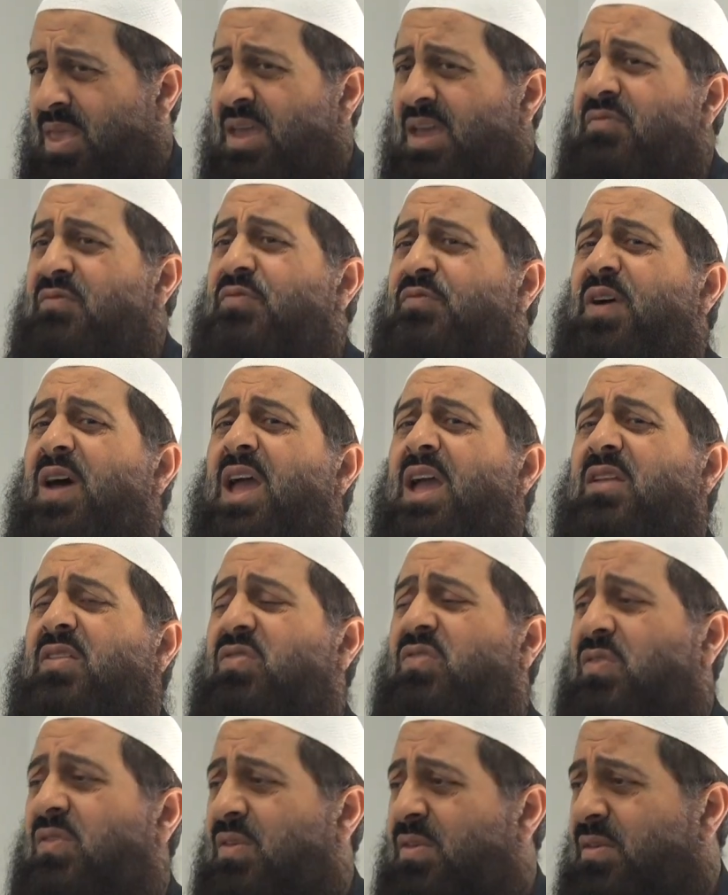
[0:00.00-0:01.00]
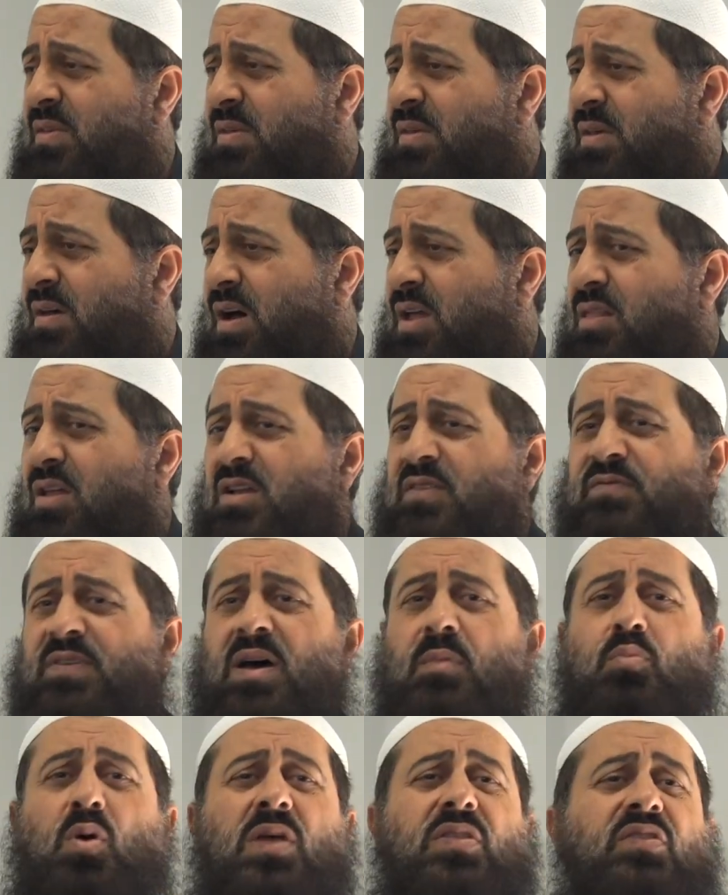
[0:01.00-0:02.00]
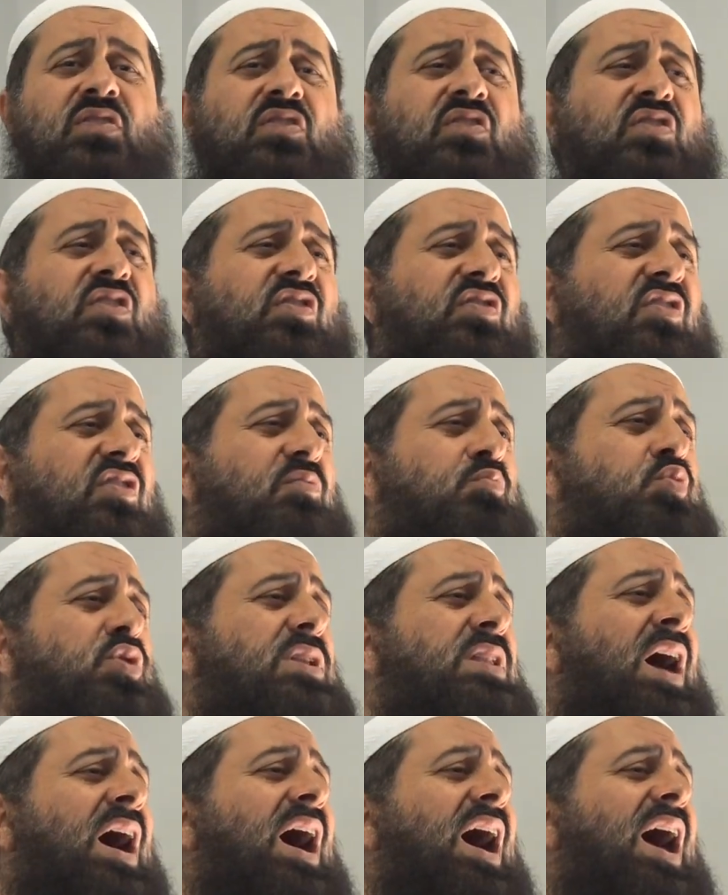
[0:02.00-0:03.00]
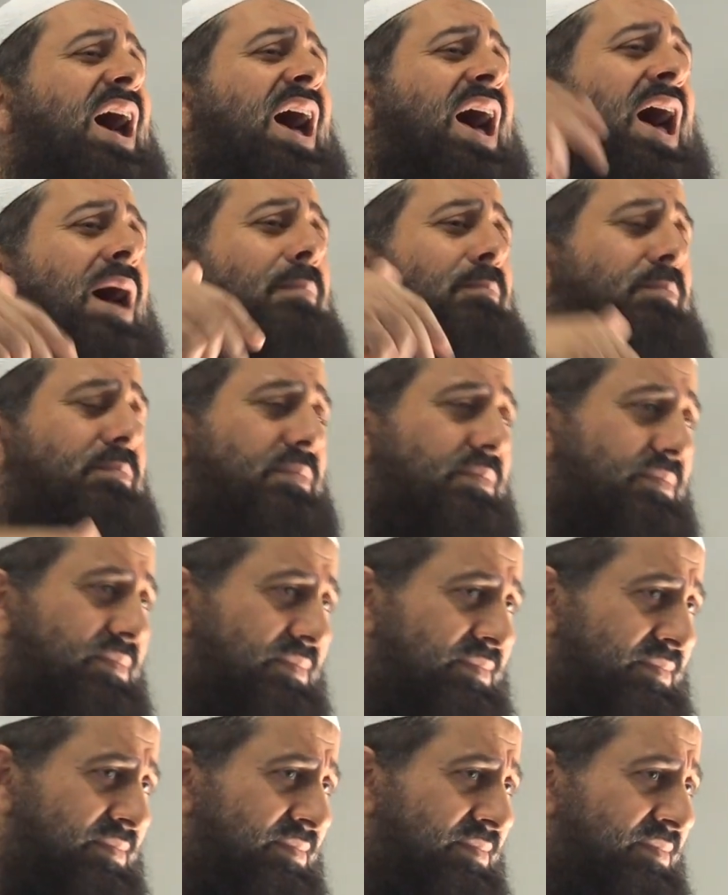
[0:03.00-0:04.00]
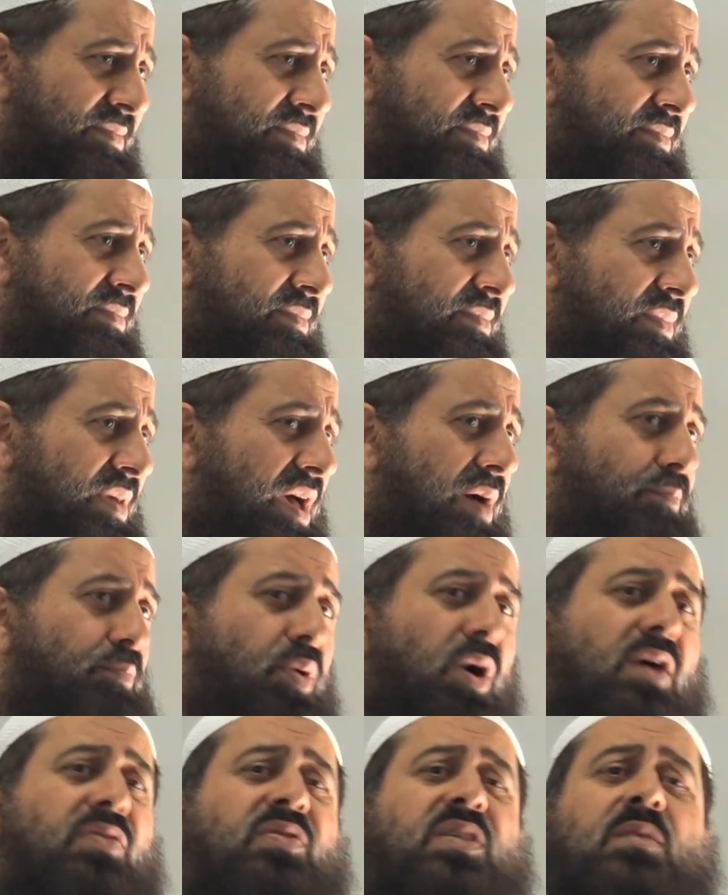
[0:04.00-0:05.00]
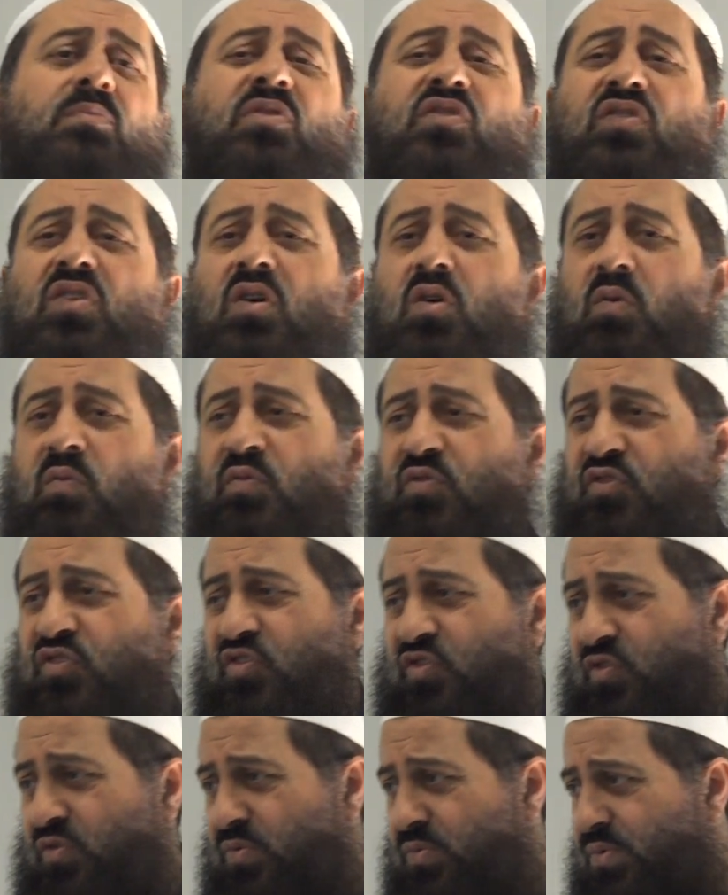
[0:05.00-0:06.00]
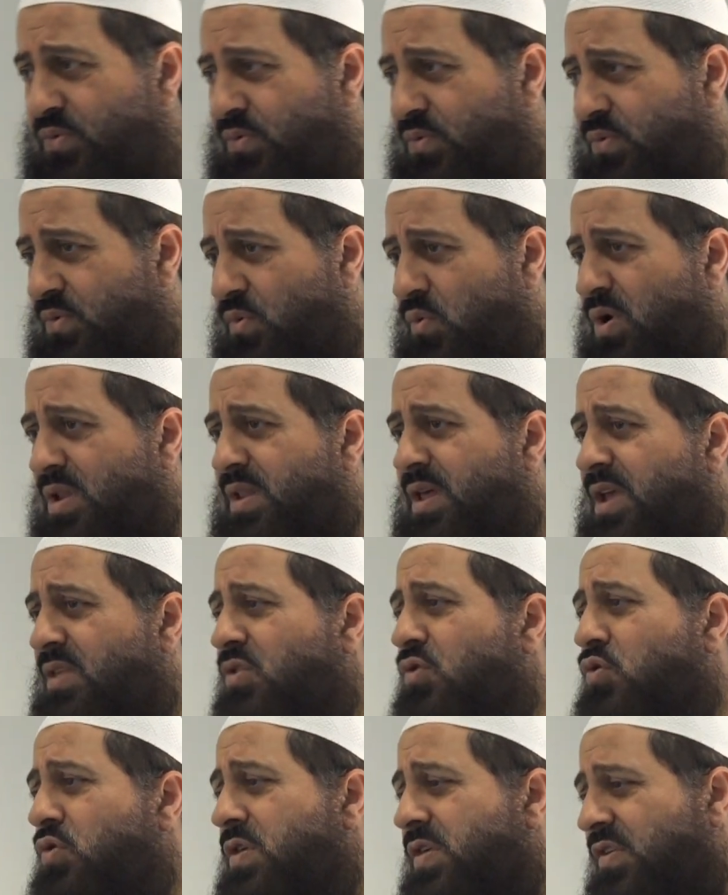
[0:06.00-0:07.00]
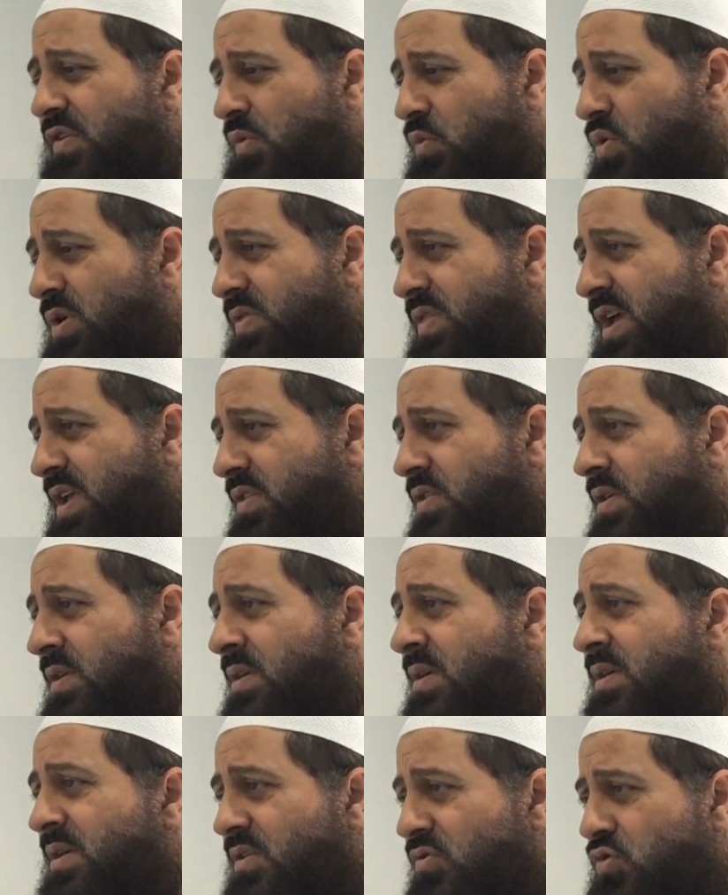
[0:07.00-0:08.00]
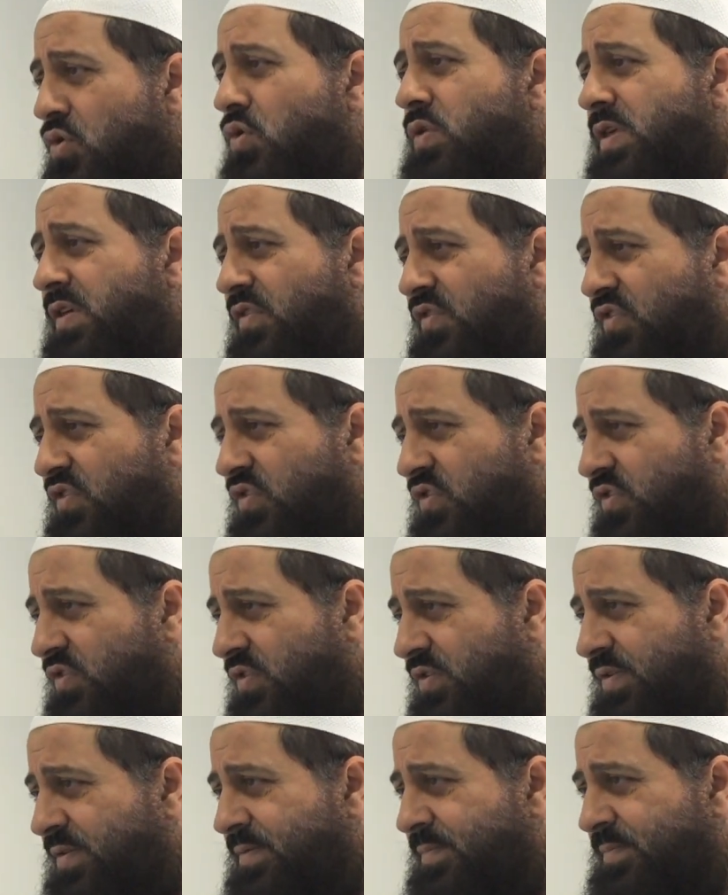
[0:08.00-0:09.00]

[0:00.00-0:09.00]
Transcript: In fact, a lot of our brothers and sisters bring harm upon themselves when they do this.